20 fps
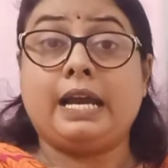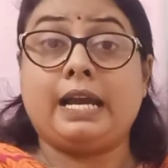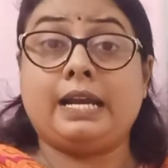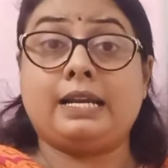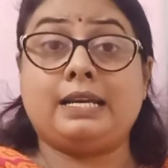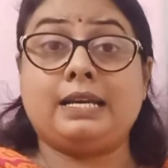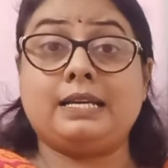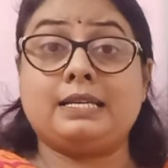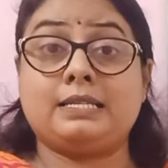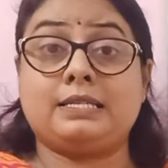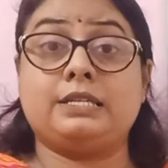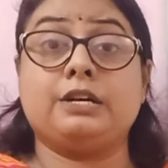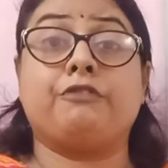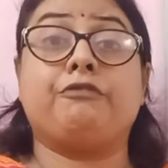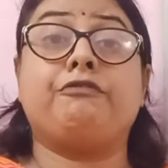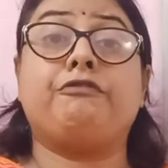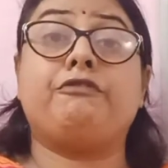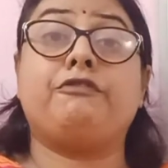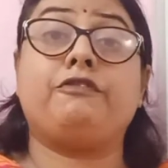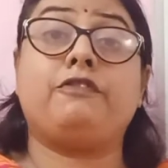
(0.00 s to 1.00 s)
it is the
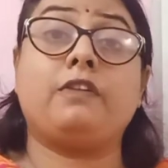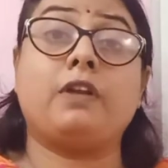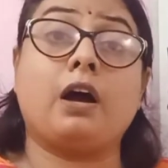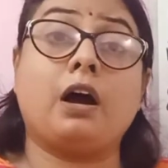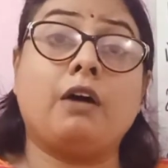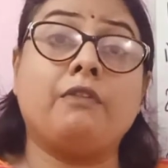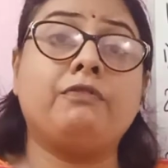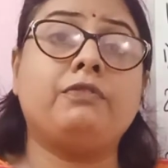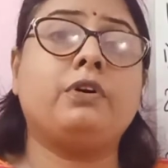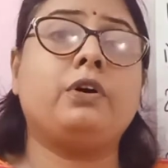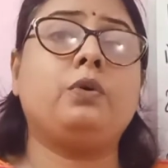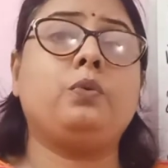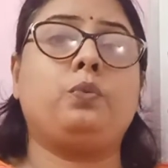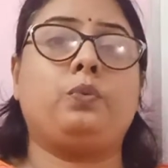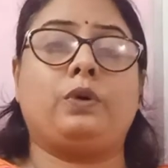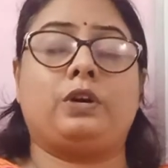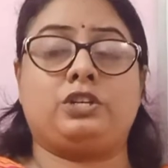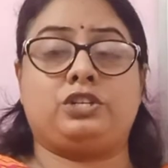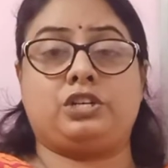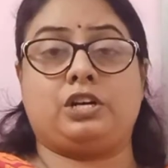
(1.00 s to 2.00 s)

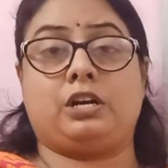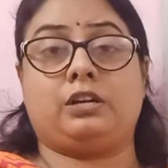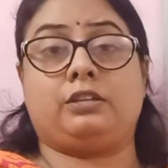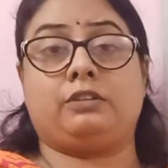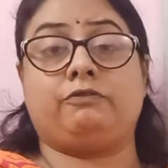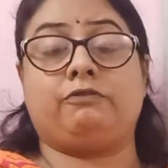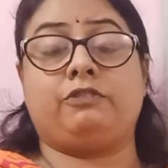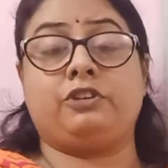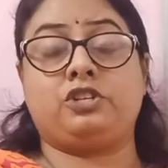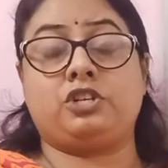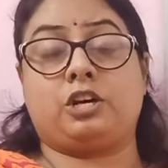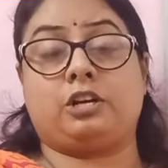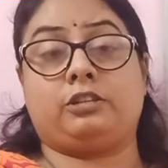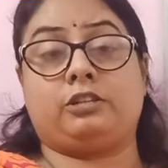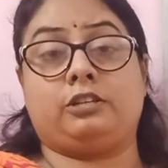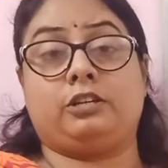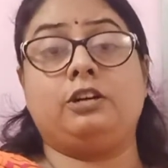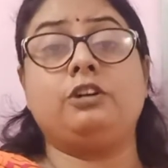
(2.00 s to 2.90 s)
flower which are